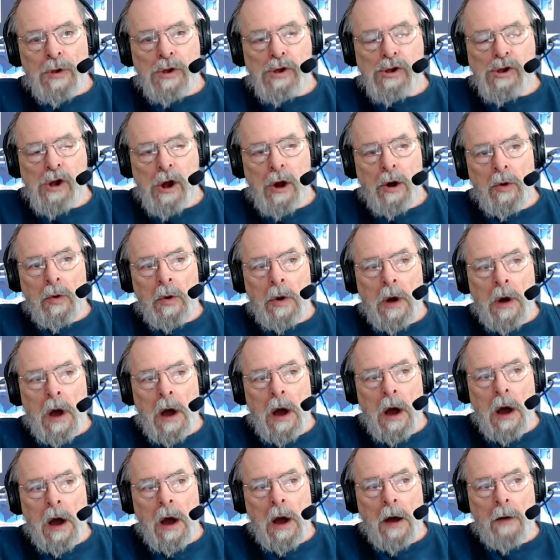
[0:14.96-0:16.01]
So
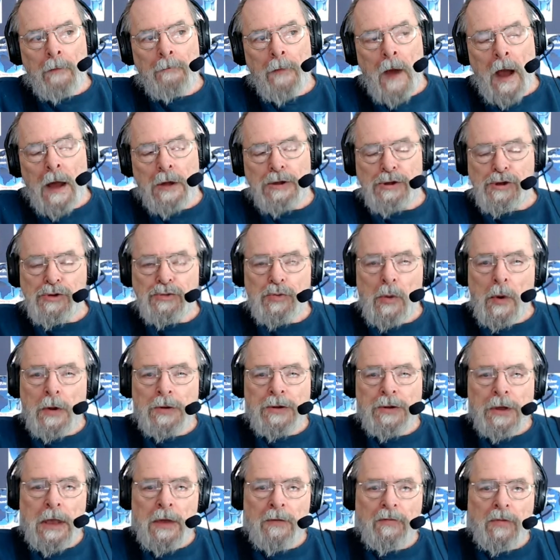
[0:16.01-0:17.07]
I just wanted
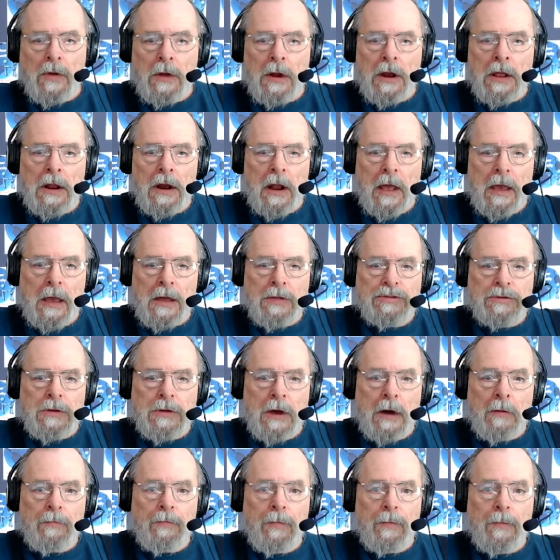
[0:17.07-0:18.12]
to give you a little heads
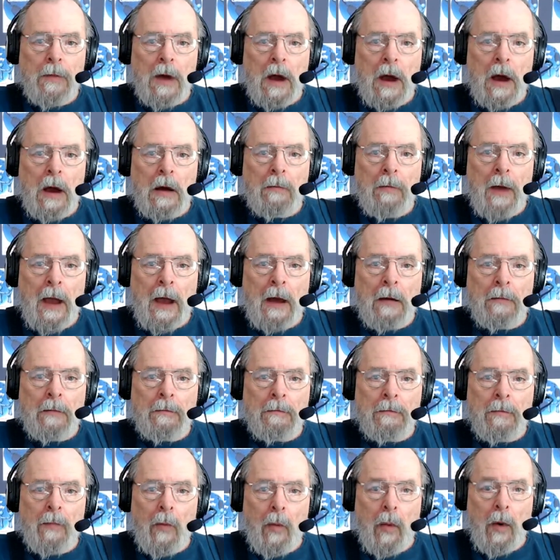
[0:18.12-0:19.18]
up about
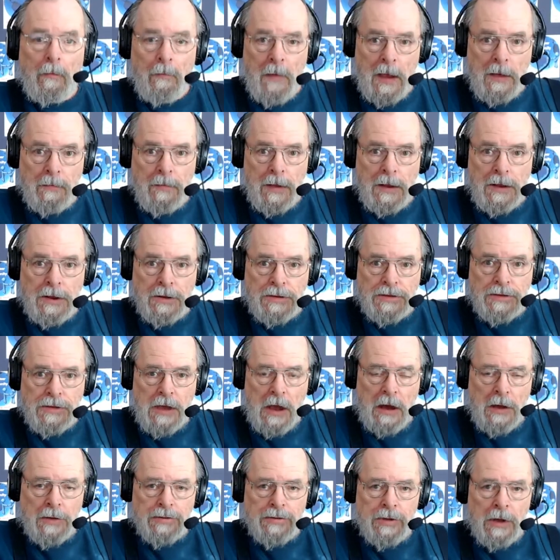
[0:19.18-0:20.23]
what may be
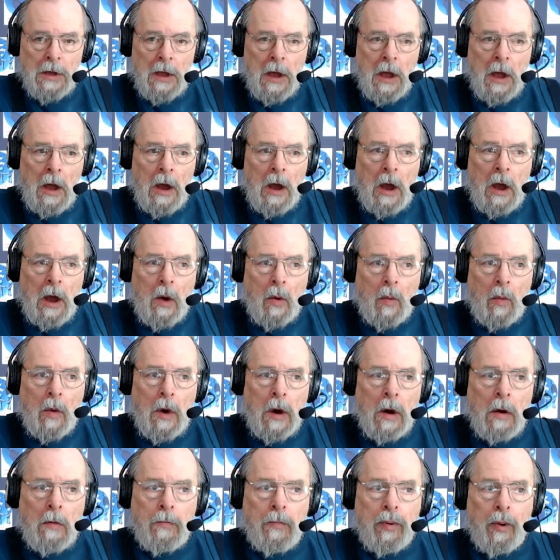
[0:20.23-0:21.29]
discussed.
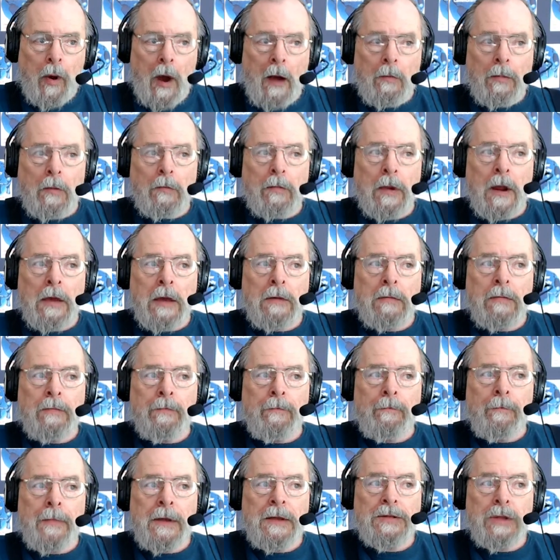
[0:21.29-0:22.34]
We'll probably
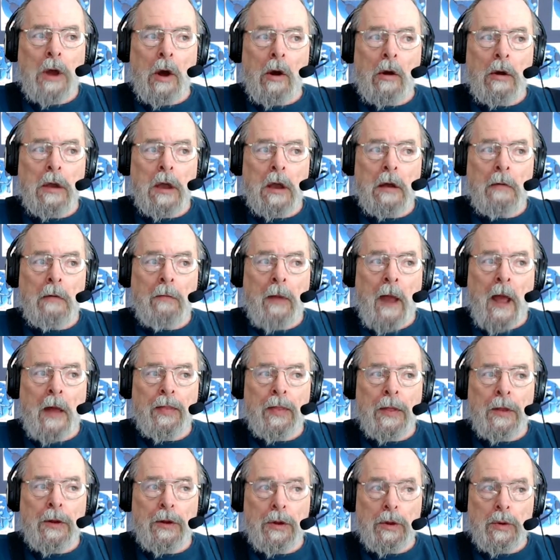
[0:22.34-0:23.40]
be talking about
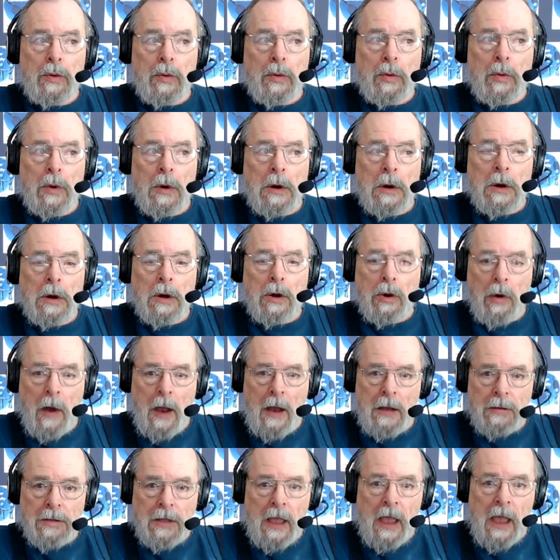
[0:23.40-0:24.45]
the new
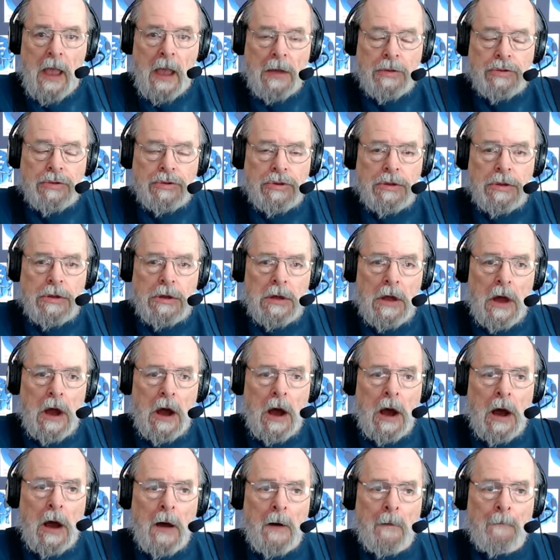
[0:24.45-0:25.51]
Crowdcast.
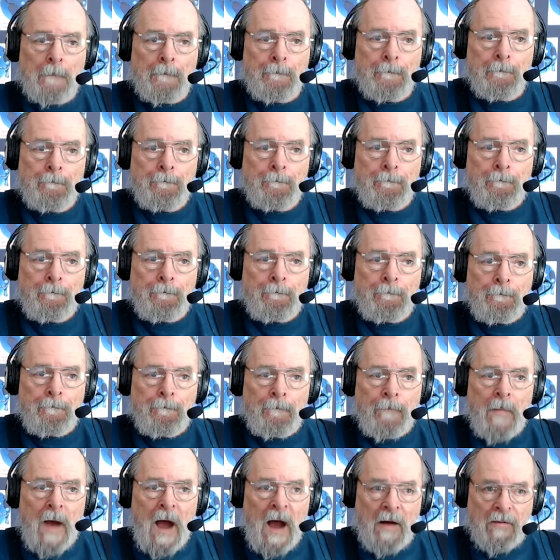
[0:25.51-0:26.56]

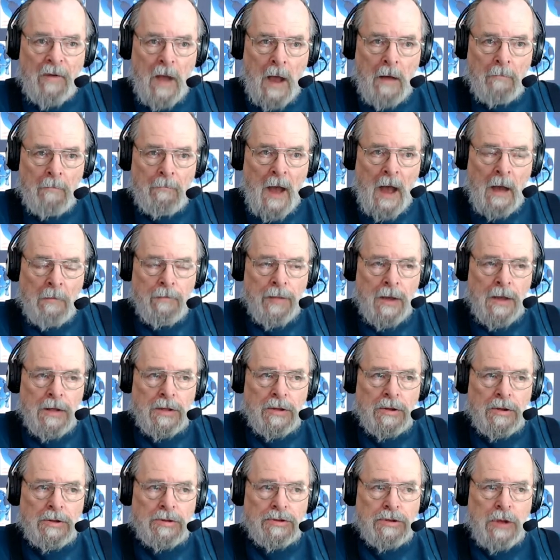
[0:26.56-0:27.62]
I've got my
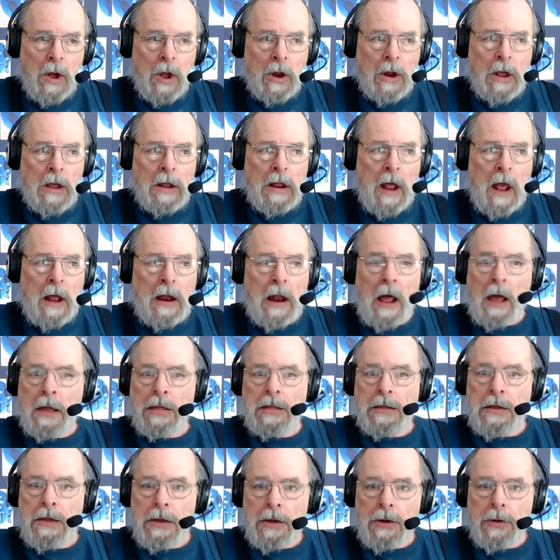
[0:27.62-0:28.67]
opinions on it. I'd like
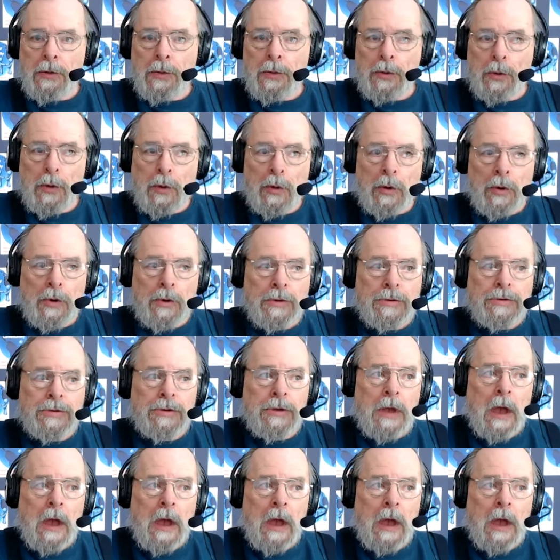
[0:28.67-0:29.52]
to hear yours.